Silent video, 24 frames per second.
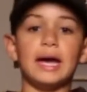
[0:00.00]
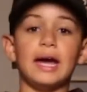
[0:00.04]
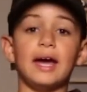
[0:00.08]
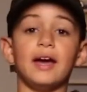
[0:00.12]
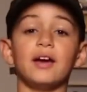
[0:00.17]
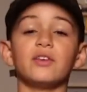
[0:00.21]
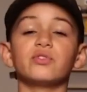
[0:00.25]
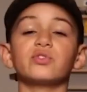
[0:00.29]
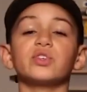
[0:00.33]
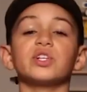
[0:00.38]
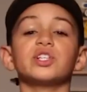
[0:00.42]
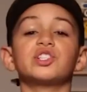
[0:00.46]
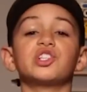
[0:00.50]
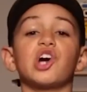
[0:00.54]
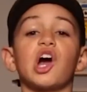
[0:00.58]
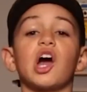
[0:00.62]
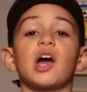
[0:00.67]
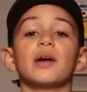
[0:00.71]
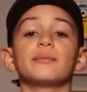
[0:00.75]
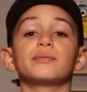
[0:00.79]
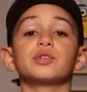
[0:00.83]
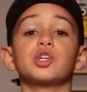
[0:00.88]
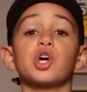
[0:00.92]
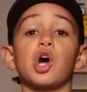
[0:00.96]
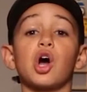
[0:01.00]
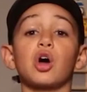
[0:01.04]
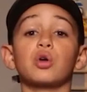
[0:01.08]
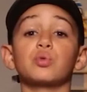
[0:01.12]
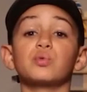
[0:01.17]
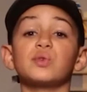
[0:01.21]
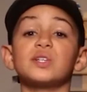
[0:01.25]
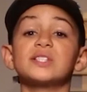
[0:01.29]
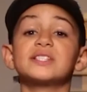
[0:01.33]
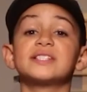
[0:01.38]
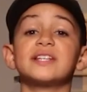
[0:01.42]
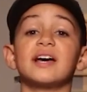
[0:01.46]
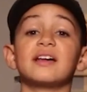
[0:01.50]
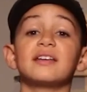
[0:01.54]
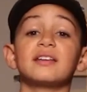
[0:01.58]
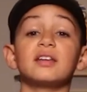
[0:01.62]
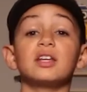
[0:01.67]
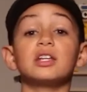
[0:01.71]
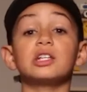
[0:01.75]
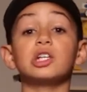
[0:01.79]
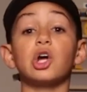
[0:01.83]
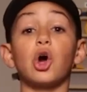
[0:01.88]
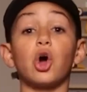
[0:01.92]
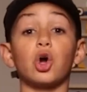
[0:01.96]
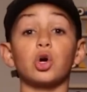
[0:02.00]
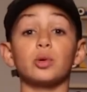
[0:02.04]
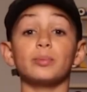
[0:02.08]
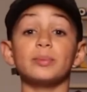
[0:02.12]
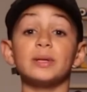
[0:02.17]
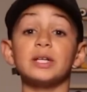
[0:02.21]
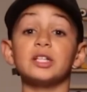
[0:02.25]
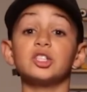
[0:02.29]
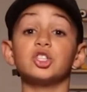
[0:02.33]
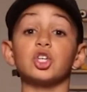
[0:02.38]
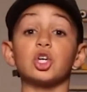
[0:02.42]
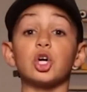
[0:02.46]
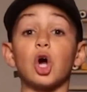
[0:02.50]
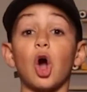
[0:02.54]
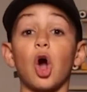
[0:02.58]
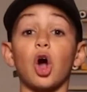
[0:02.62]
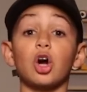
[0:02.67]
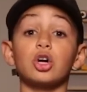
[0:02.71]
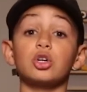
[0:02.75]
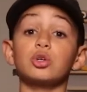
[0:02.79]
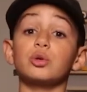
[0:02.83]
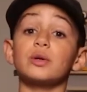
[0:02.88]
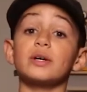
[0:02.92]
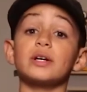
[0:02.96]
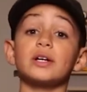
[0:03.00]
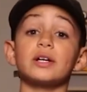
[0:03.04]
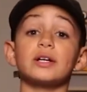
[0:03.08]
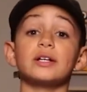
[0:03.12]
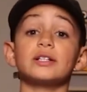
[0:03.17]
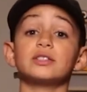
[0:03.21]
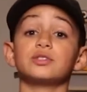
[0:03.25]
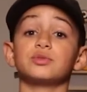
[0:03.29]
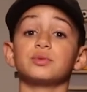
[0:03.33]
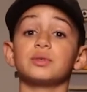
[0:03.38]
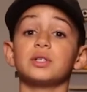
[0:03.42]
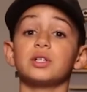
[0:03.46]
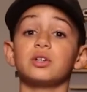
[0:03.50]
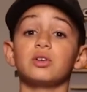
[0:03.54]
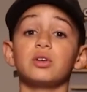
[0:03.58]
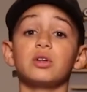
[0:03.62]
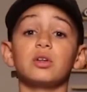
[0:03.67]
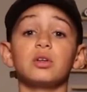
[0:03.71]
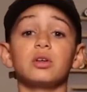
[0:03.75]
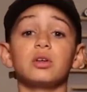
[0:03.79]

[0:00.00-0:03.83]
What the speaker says: Every time God would send an army to conquer Israel,